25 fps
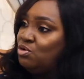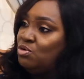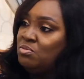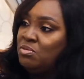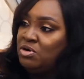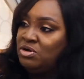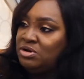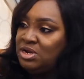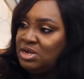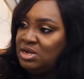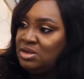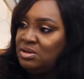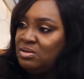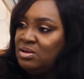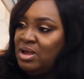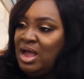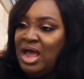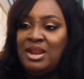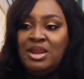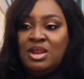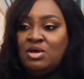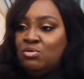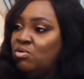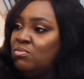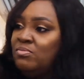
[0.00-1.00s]
model, mm.
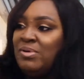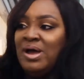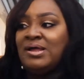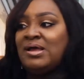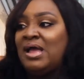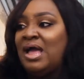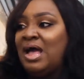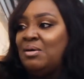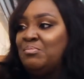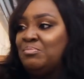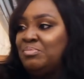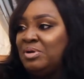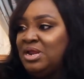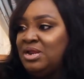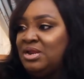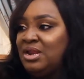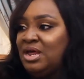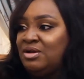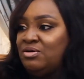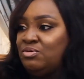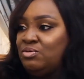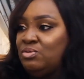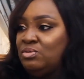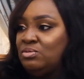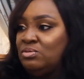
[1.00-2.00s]
and a woman can't play
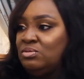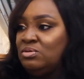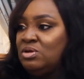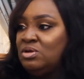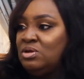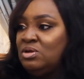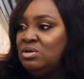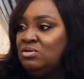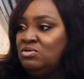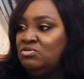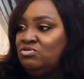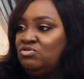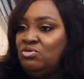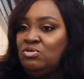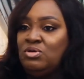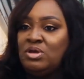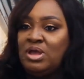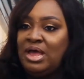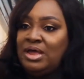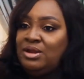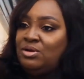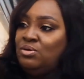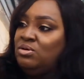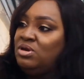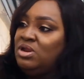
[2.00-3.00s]
that role. Mm. So you
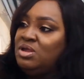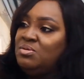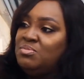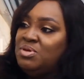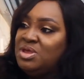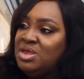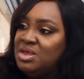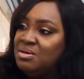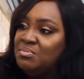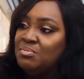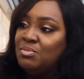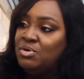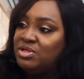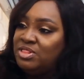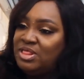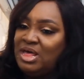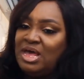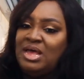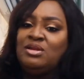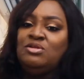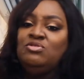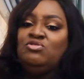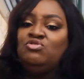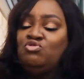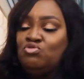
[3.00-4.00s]
can only be a mother
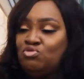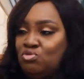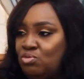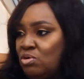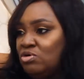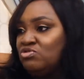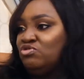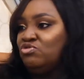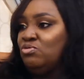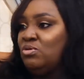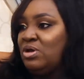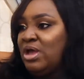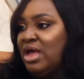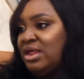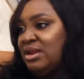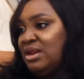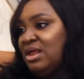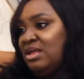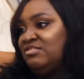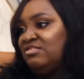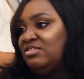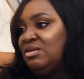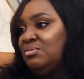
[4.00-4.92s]
and do what you can as a